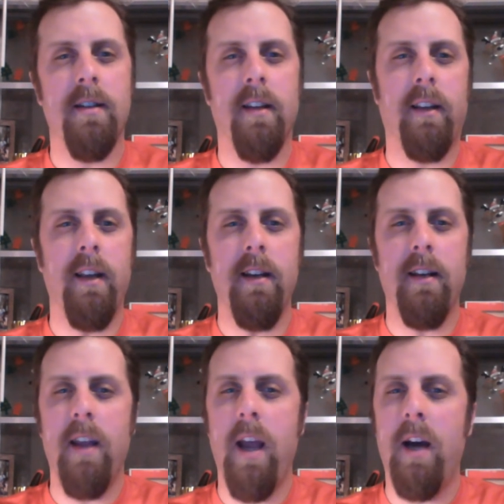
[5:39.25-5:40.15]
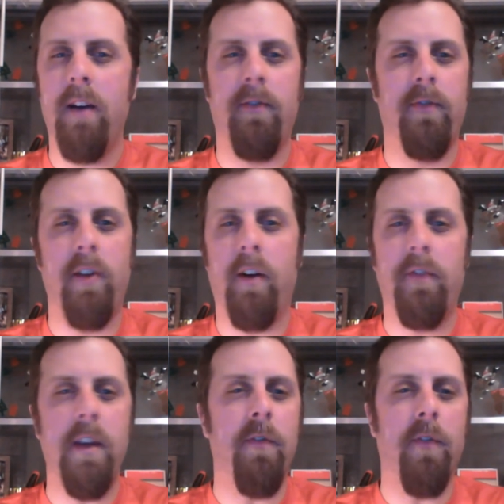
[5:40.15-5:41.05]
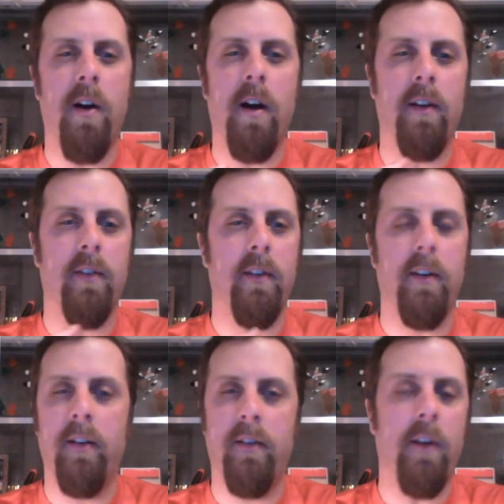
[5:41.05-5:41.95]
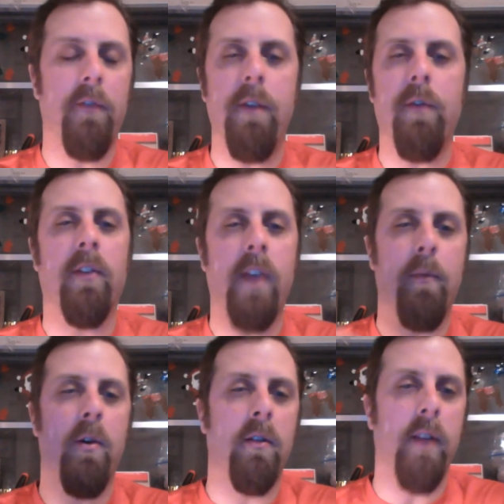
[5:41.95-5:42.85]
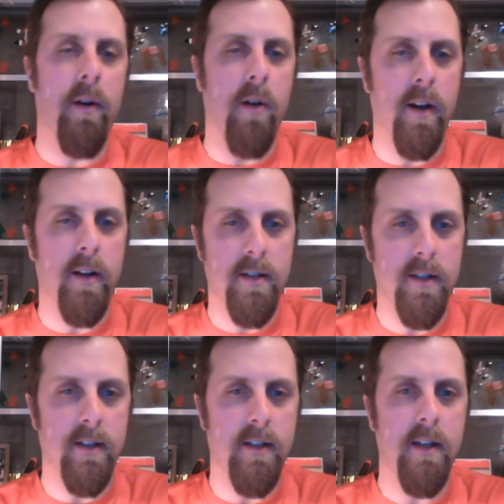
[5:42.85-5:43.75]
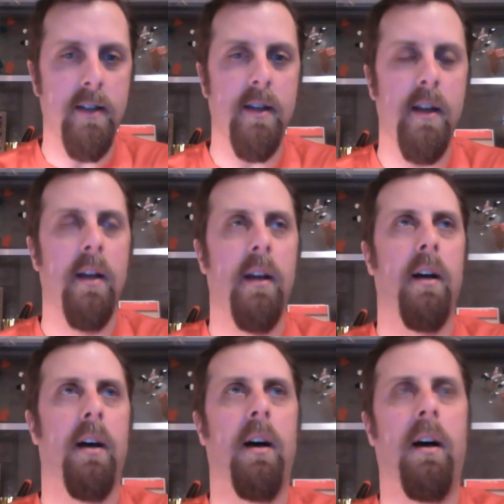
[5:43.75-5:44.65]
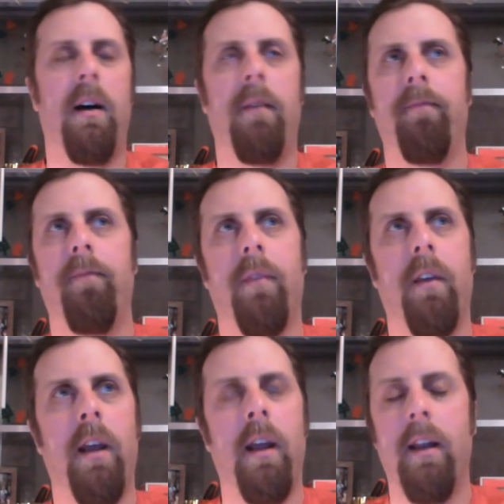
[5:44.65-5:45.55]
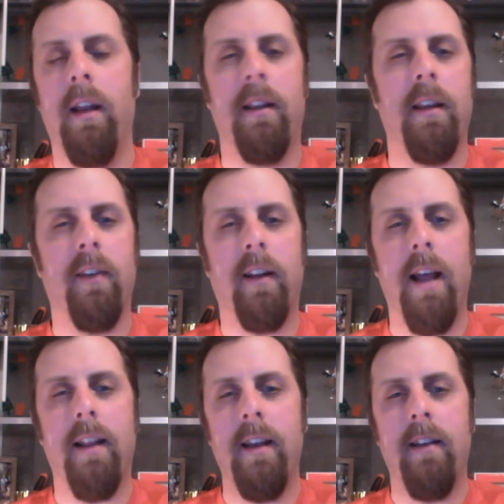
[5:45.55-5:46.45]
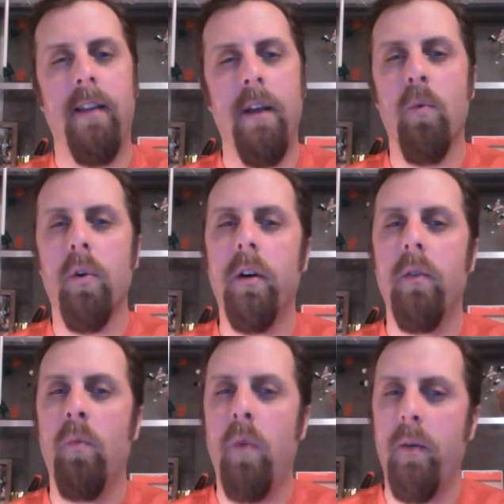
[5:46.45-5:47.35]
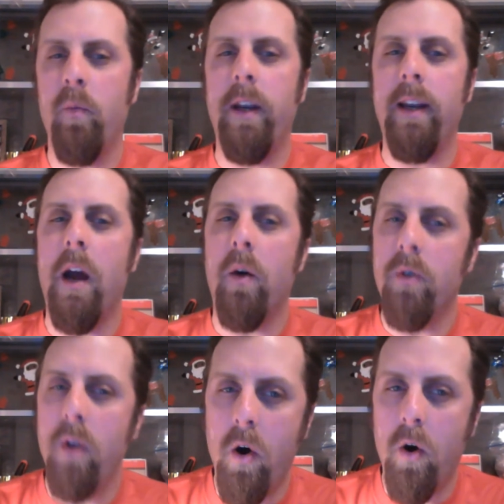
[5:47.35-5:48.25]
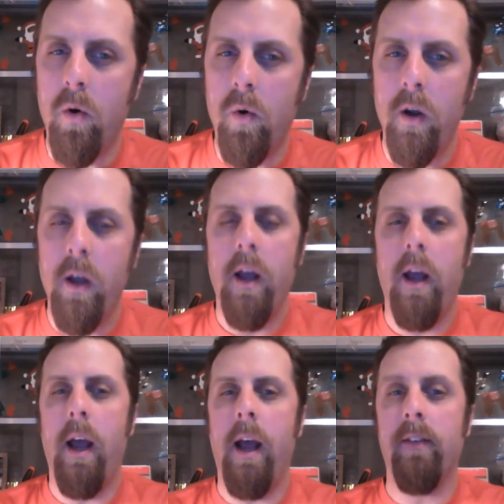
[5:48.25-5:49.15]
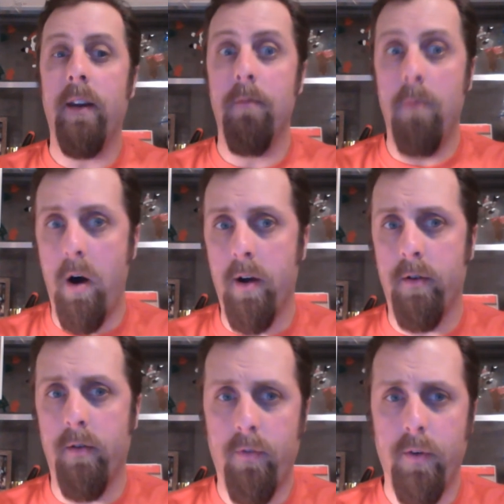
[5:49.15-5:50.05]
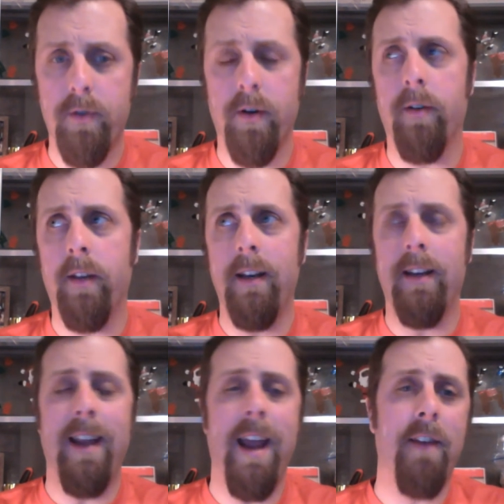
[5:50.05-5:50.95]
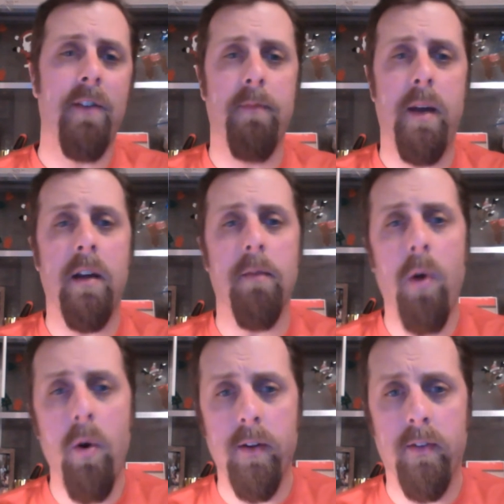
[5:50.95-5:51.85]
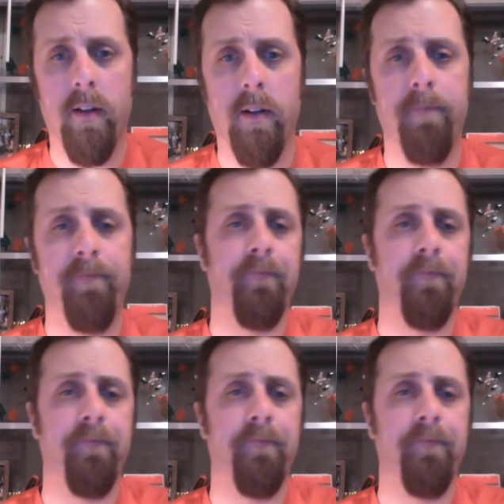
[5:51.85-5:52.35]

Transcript: Like, they didn't have self-defrost. Self-defrost came along later on in the 60s, and things like that. They weren't what we now know as a modern refrigerator. They didn't have as many components in them.